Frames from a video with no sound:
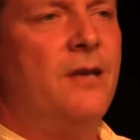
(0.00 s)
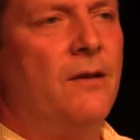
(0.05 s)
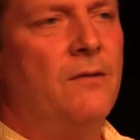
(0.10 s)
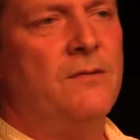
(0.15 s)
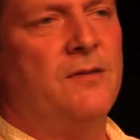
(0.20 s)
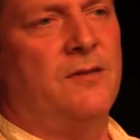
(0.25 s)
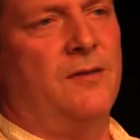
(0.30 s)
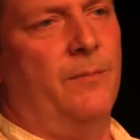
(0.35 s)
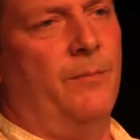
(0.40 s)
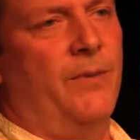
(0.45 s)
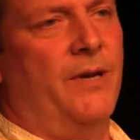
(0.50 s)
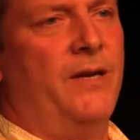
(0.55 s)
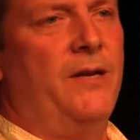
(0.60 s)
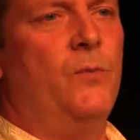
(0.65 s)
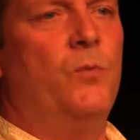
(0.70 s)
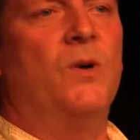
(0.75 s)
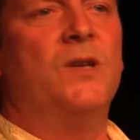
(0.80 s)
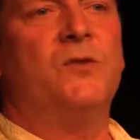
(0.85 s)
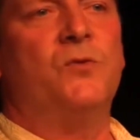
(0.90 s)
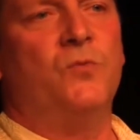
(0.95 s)
tell somebody
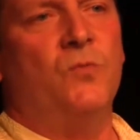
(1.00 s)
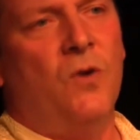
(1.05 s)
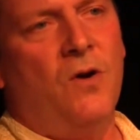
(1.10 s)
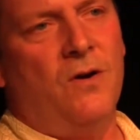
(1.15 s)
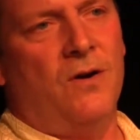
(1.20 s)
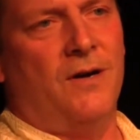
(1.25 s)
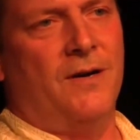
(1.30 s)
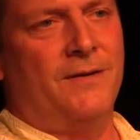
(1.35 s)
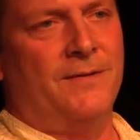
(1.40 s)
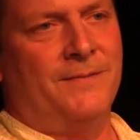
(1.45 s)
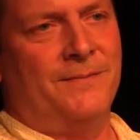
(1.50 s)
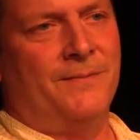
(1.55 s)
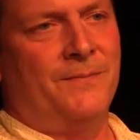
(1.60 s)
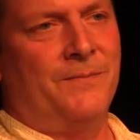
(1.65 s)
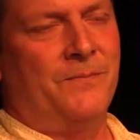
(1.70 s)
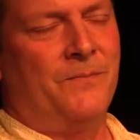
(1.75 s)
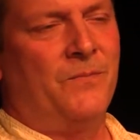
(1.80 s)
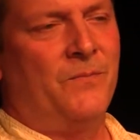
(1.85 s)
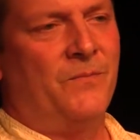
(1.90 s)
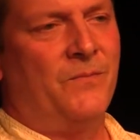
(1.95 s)
what's wrong.
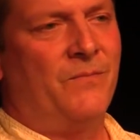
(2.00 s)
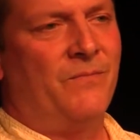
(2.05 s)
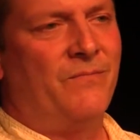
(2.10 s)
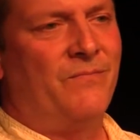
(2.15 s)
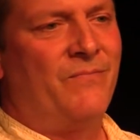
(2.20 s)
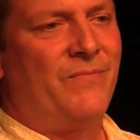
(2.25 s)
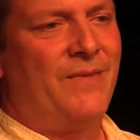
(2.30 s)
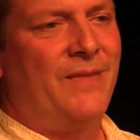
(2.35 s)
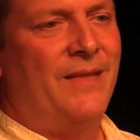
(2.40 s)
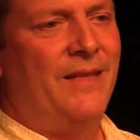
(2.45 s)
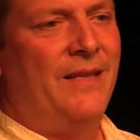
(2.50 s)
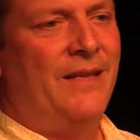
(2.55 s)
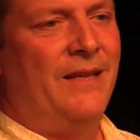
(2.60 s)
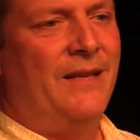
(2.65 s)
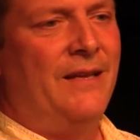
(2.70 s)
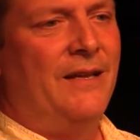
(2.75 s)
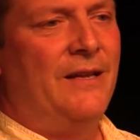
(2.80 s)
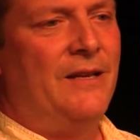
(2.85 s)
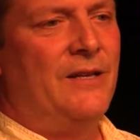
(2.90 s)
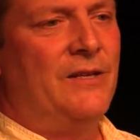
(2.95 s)

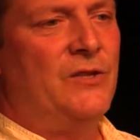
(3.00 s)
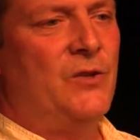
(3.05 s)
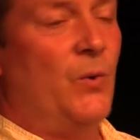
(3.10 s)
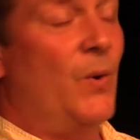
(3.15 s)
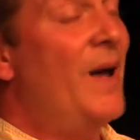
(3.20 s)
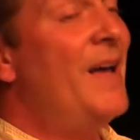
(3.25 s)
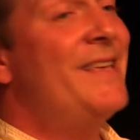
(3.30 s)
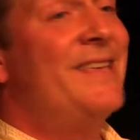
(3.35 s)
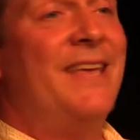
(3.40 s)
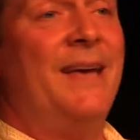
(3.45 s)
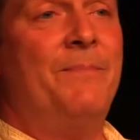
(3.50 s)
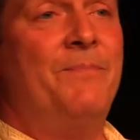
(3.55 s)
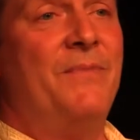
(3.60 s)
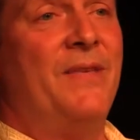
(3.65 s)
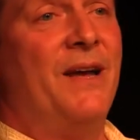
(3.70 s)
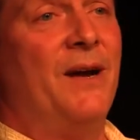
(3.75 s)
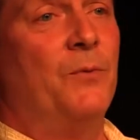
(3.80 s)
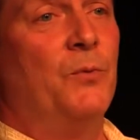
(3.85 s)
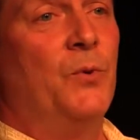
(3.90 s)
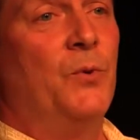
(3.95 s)
So I kept
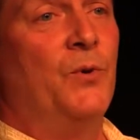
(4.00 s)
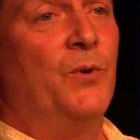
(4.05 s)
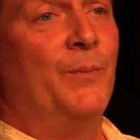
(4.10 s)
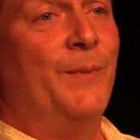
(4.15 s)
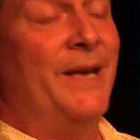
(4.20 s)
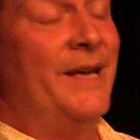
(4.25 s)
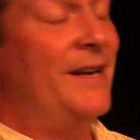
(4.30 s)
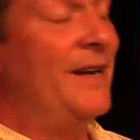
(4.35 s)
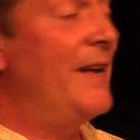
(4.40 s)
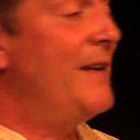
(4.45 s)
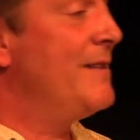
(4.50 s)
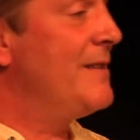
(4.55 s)
that rule, man.